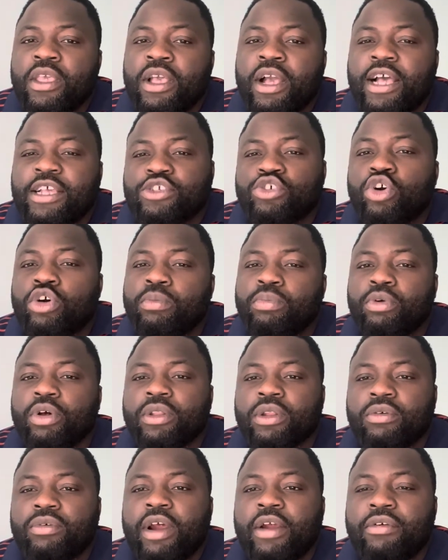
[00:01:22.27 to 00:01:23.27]
as God
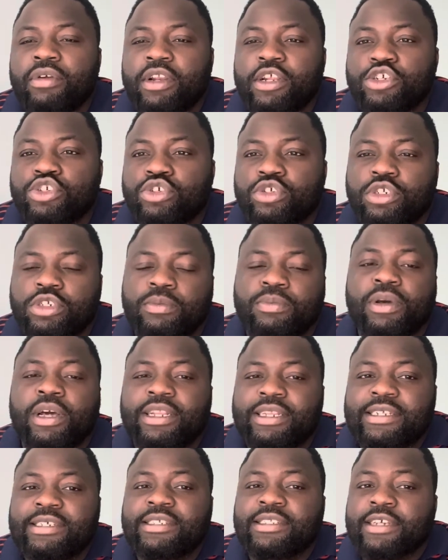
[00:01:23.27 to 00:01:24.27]
brought the right relationship
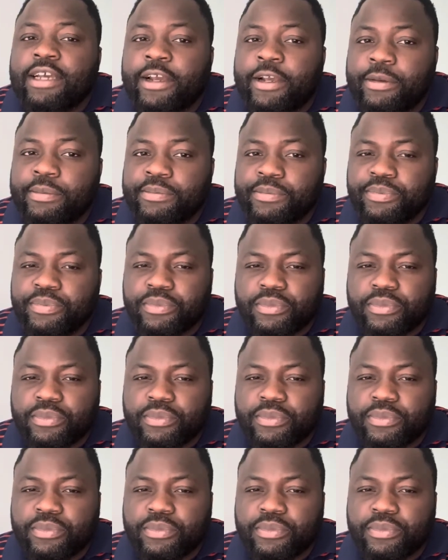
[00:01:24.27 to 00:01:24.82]
at this time.